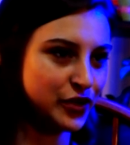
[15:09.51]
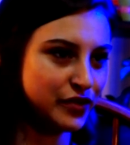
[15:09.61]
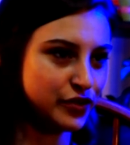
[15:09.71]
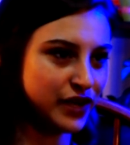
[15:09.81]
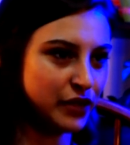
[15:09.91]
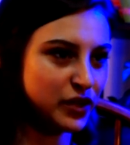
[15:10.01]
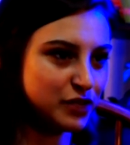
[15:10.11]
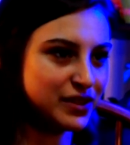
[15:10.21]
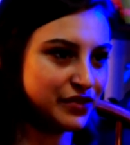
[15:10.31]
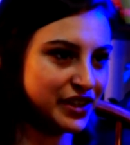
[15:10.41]
you have to find one
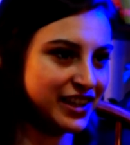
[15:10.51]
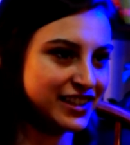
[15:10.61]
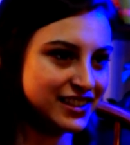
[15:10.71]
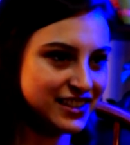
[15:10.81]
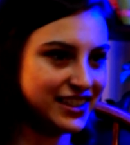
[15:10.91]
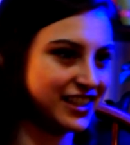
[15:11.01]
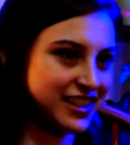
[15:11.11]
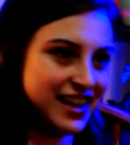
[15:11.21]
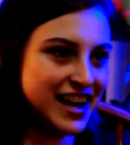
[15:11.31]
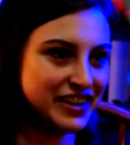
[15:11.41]
specific thing and stick to
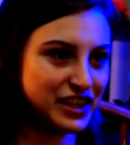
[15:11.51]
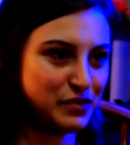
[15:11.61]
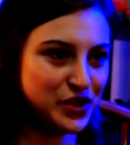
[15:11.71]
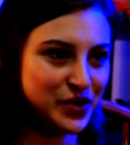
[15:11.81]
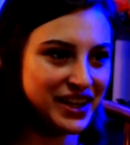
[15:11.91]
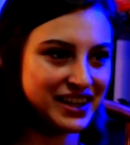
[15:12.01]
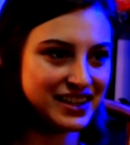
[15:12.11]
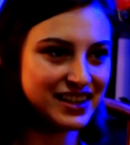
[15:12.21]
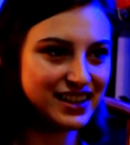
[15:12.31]
that and keep doing it.